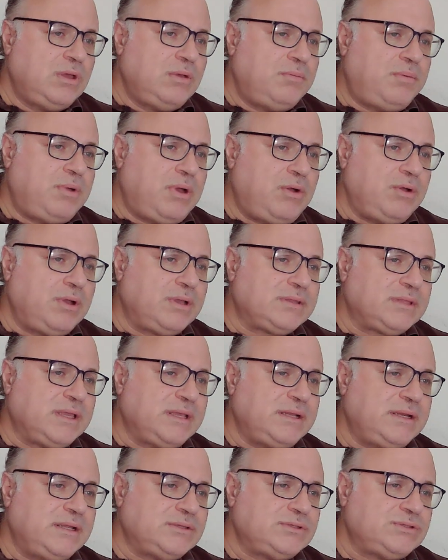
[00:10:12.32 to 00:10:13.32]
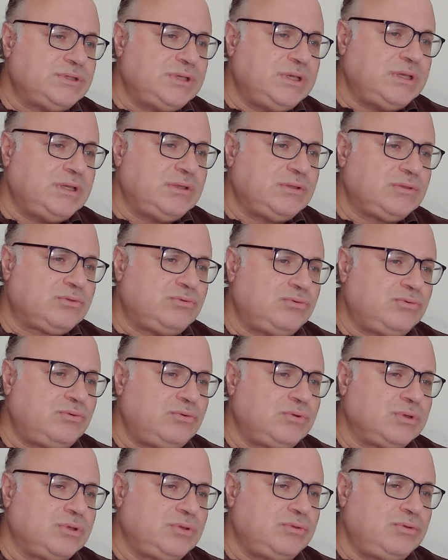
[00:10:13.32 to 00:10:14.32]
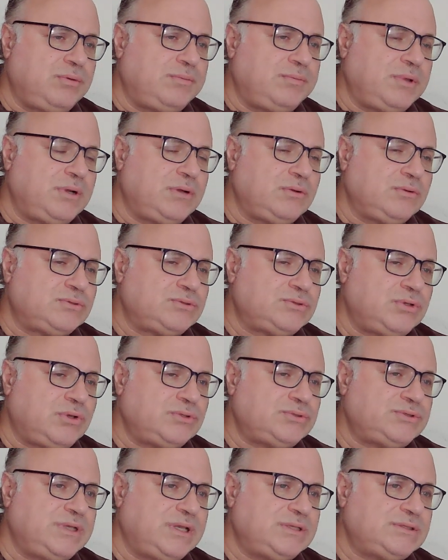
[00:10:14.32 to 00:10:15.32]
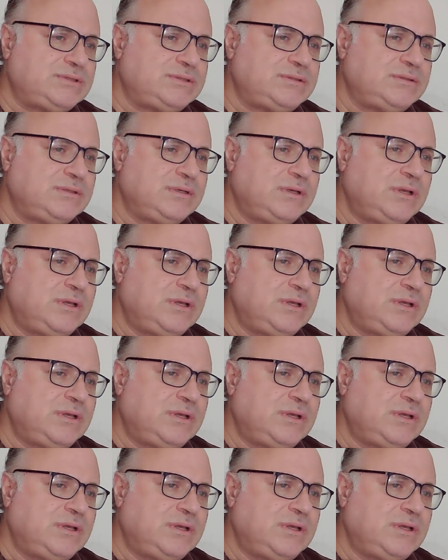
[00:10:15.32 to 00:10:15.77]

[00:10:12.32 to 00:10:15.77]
powered energy to renewable sources